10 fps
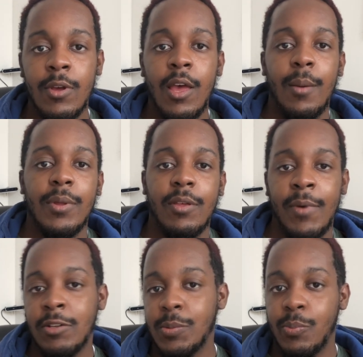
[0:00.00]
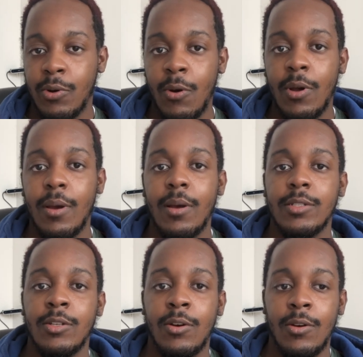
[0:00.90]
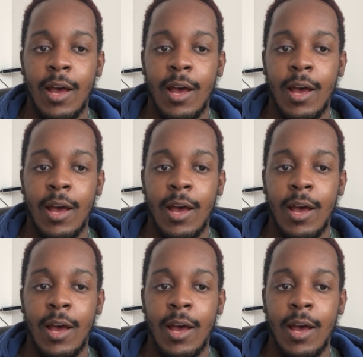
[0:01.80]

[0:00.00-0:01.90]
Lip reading: but the mouse broke, so I